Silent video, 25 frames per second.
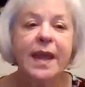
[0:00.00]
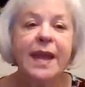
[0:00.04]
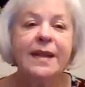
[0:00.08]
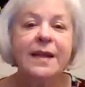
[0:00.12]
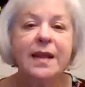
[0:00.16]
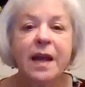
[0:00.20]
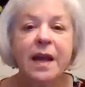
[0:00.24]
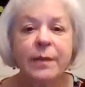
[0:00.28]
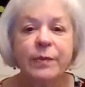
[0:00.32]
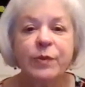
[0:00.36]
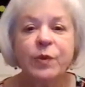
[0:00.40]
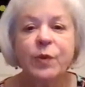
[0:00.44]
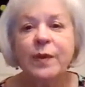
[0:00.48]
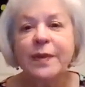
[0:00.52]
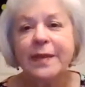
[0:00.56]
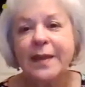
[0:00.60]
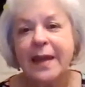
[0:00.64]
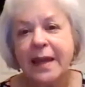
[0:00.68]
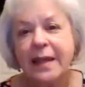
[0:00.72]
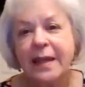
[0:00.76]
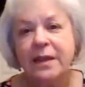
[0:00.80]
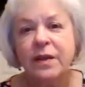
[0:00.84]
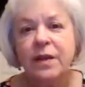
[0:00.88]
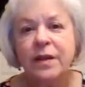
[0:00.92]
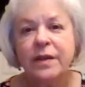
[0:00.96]
and comes with
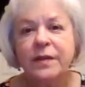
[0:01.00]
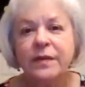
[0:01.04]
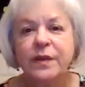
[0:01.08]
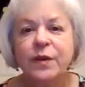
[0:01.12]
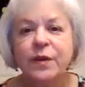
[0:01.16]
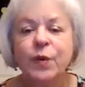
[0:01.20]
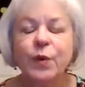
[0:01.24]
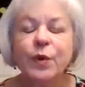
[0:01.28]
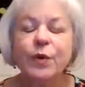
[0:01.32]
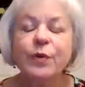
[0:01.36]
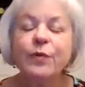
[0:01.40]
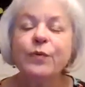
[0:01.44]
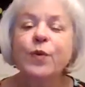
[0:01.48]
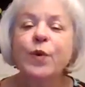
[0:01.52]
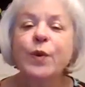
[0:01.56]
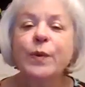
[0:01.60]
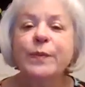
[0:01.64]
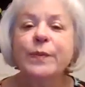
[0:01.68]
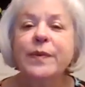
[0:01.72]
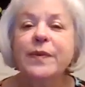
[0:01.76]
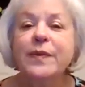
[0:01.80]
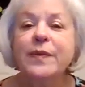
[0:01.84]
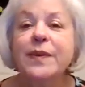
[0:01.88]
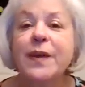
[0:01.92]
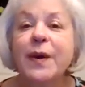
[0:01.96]
catalogs and order forms.